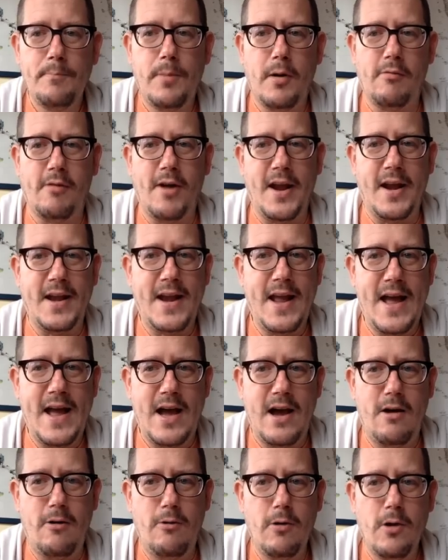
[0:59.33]
But right
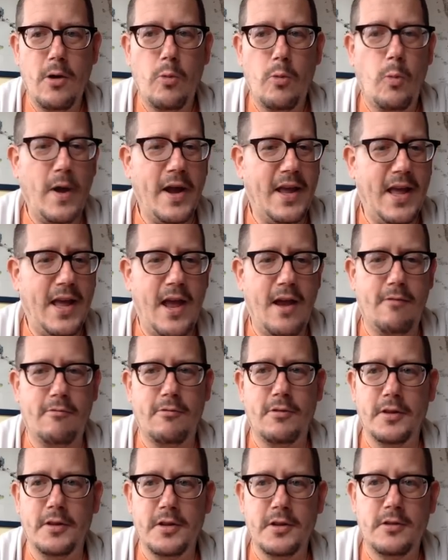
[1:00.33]
now, white can't
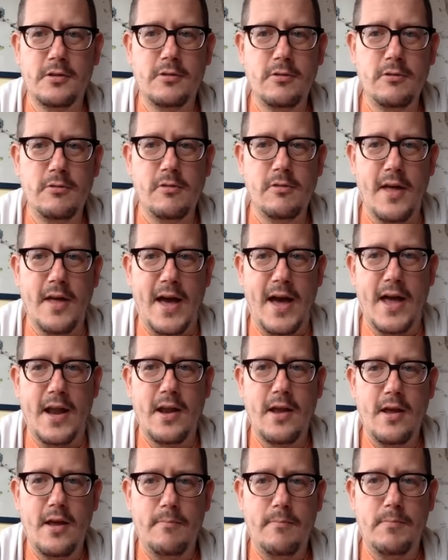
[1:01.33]
really do that,
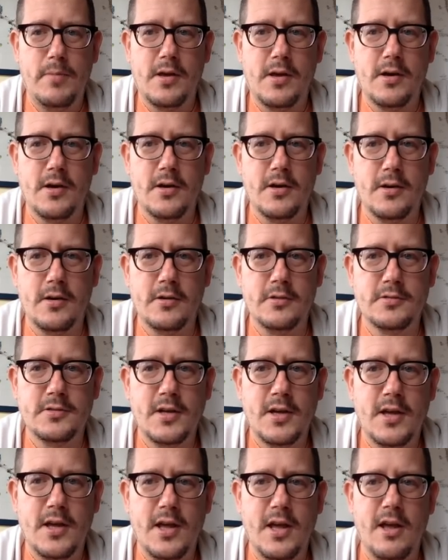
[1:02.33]
because
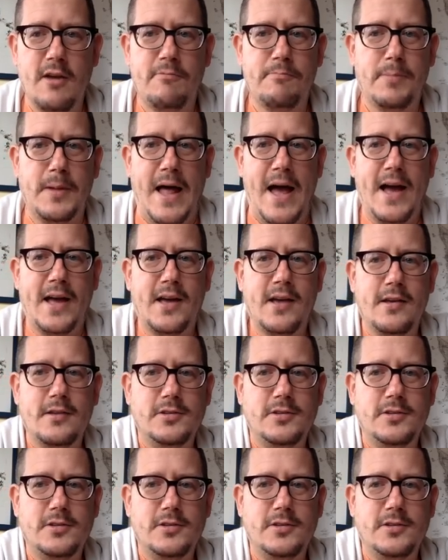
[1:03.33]
if black